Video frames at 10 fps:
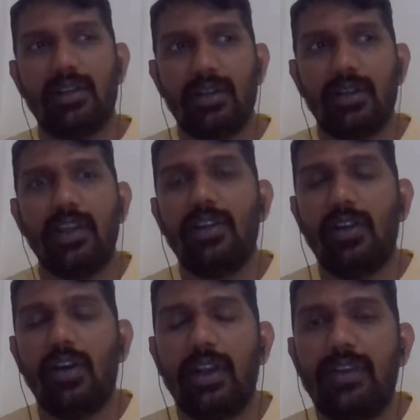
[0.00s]

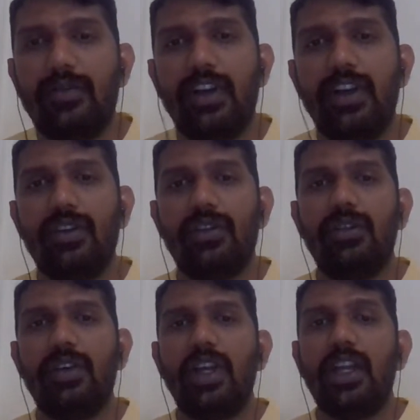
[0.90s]
in
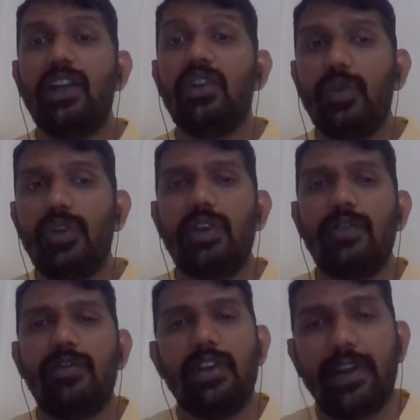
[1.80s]
video it is
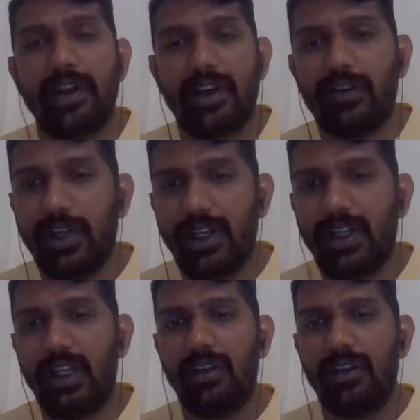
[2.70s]
beautifully recovered.